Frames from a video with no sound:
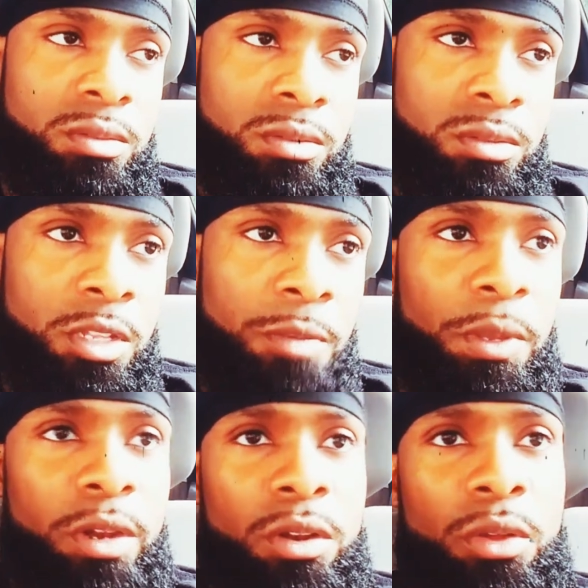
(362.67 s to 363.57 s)
depending
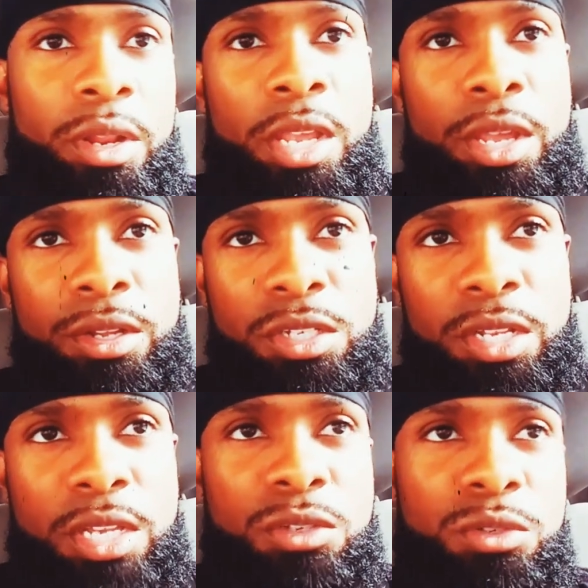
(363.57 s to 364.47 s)
on the energy
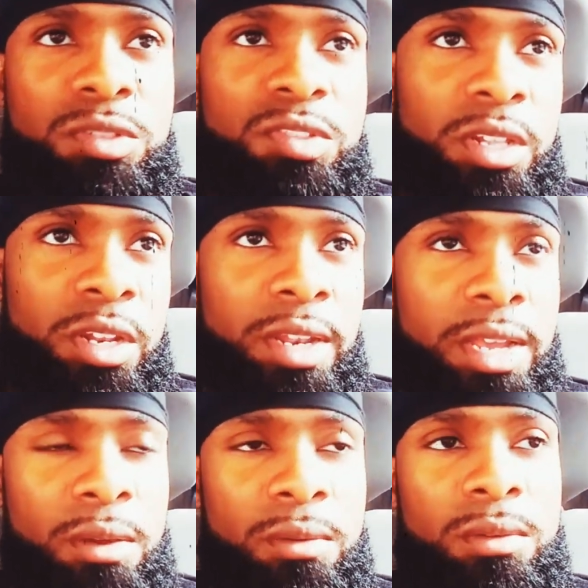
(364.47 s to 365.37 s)
that you're sending
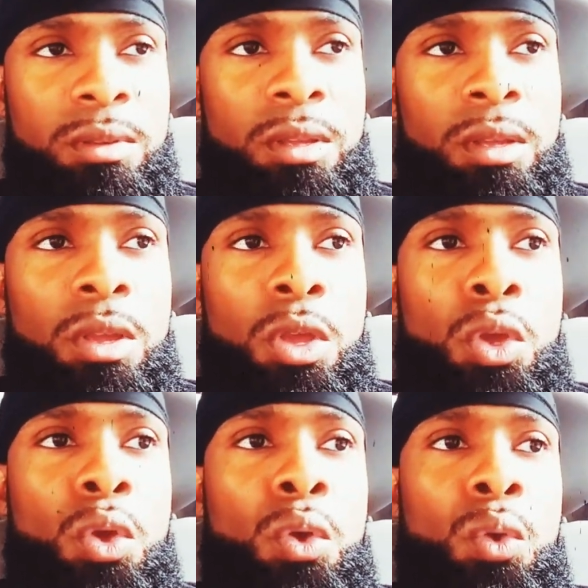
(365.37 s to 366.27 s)
out,
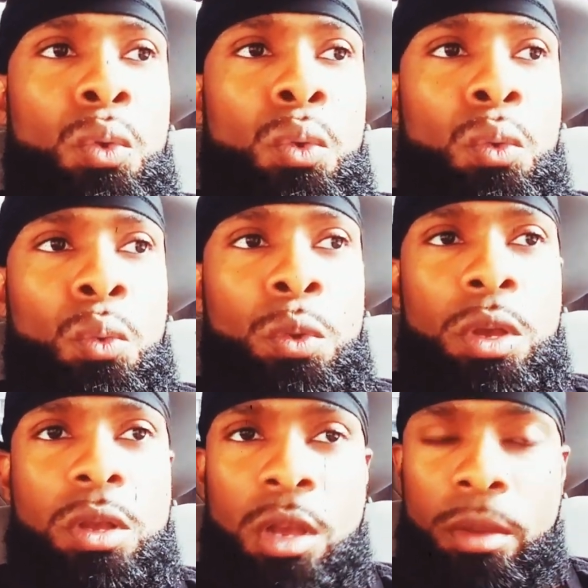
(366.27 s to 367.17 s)
will
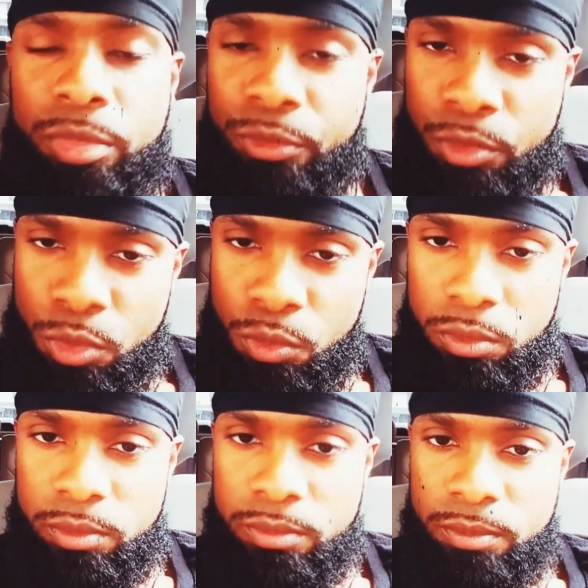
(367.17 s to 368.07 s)
come through
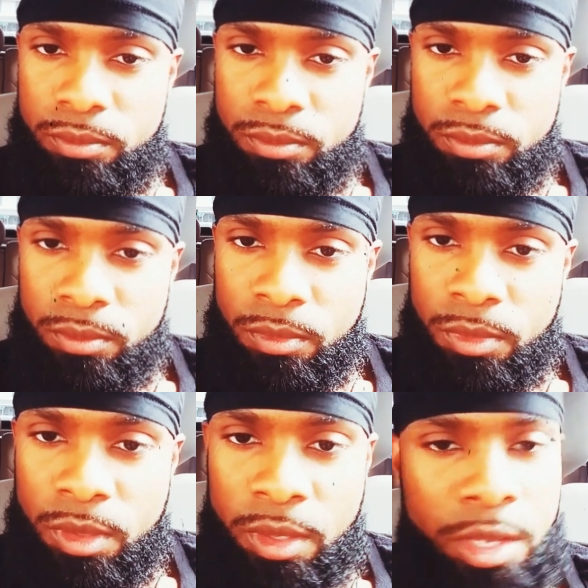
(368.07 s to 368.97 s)

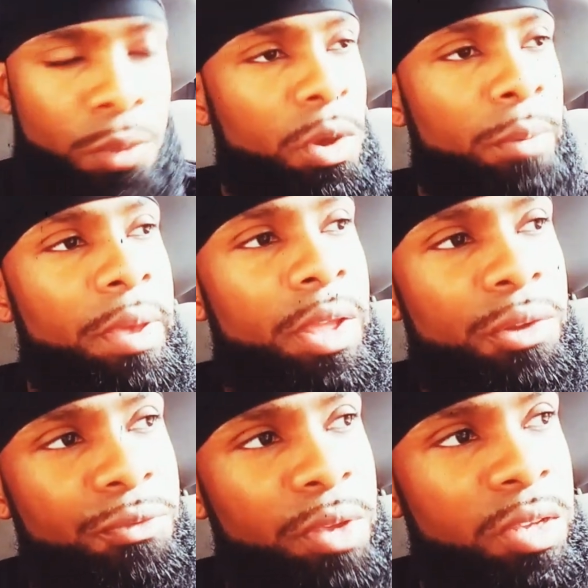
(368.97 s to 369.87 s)
and will
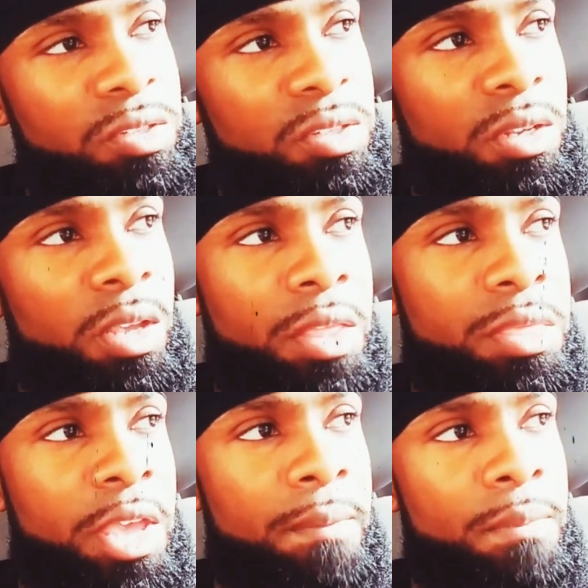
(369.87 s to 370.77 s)
manifest in
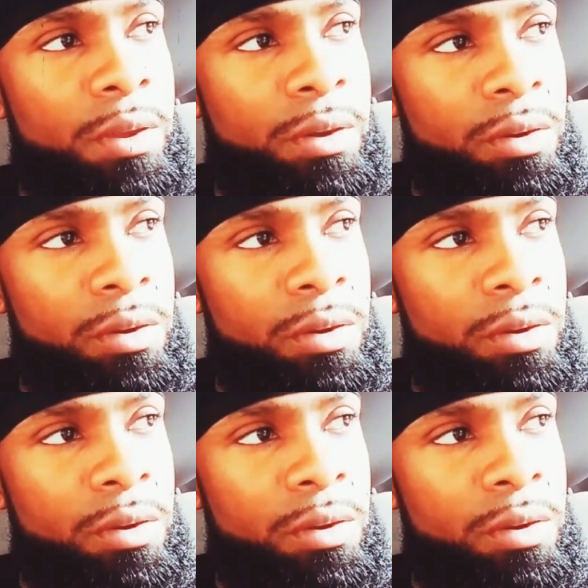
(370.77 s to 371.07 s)
that mirror